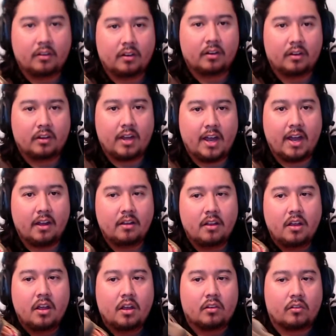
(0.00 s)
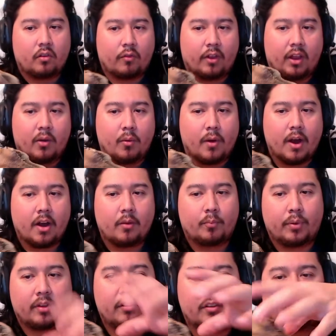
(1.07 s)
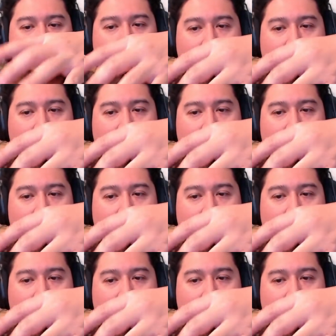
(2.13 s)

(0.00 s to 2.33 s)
Yeah, it's a really weird position.